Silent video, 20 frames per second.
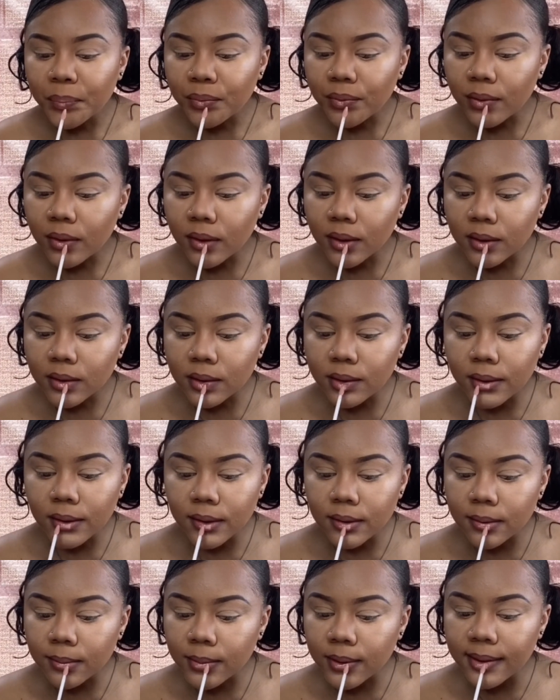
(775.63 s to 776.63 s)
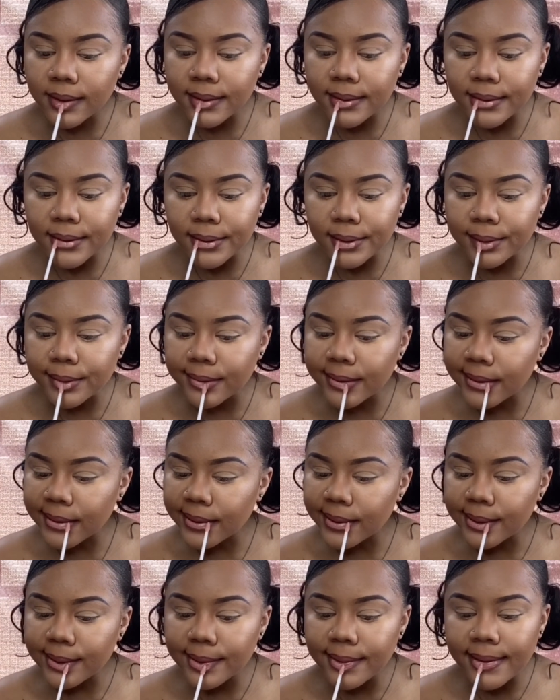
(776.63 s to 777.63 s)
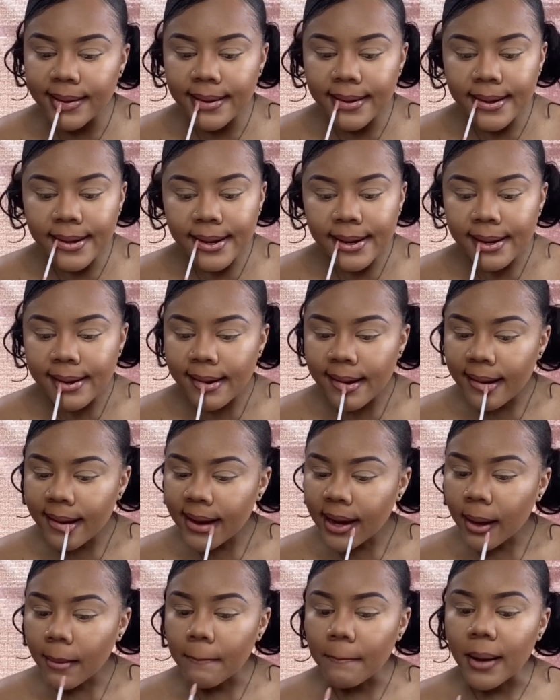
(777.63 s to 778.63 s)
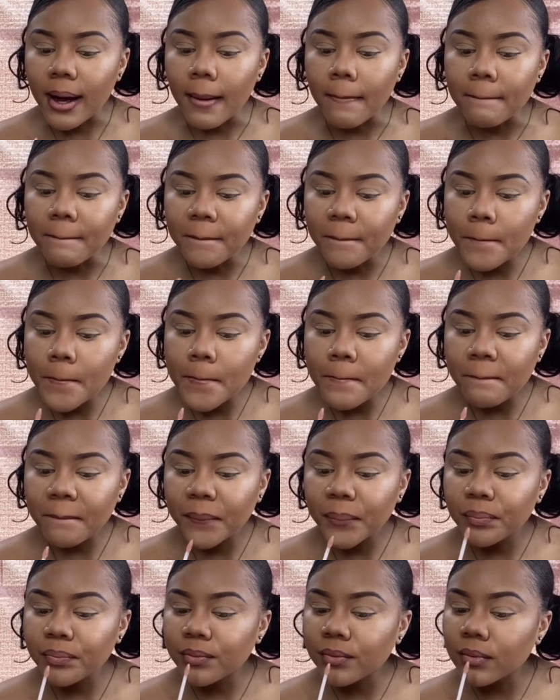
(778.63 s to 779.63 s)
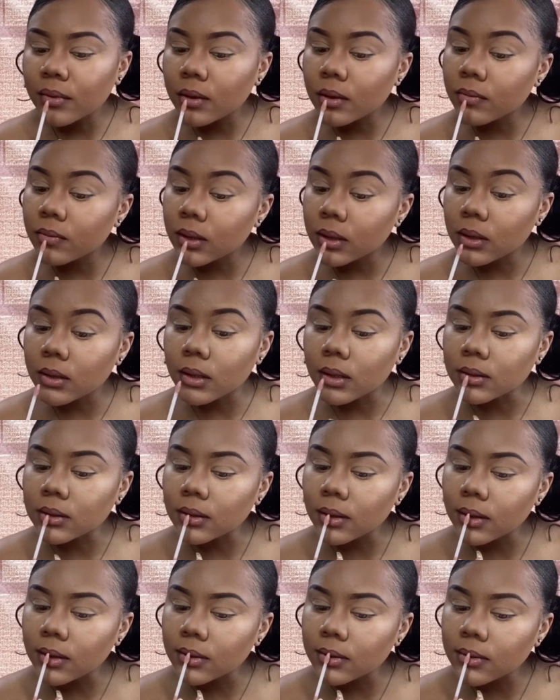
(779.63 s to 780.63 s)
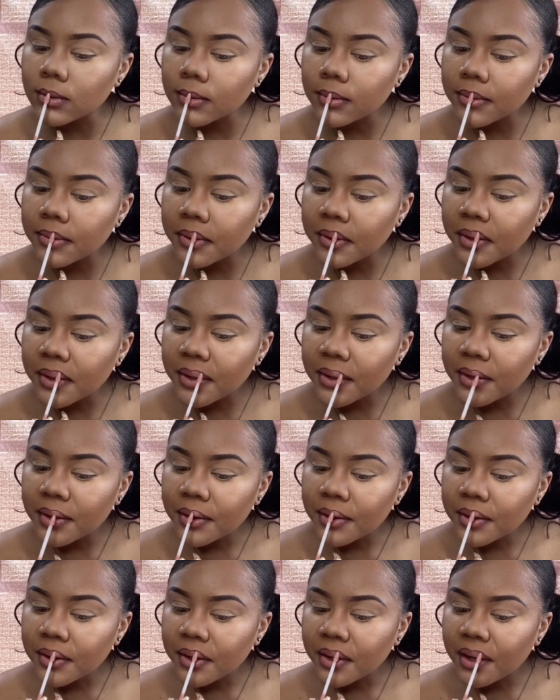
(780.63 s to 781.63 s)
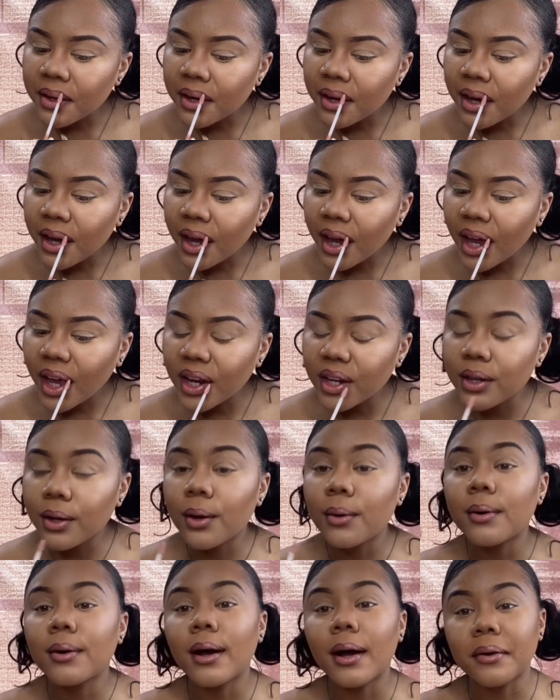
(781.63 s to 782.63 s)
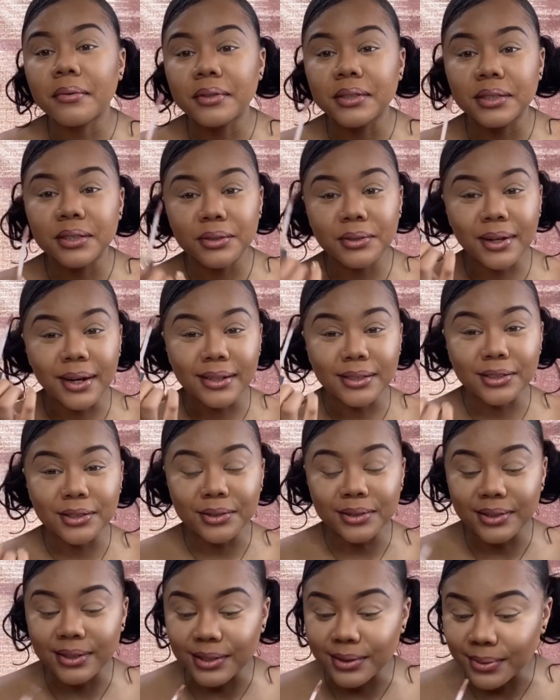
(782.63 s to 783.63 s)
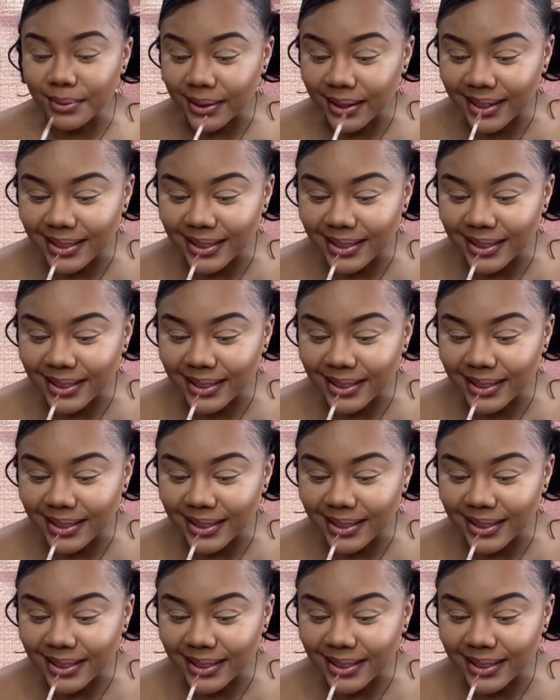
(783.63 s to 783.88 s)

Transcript: And so it's more on the nude tone, but it really looks nice. So obviously you guys chose this one because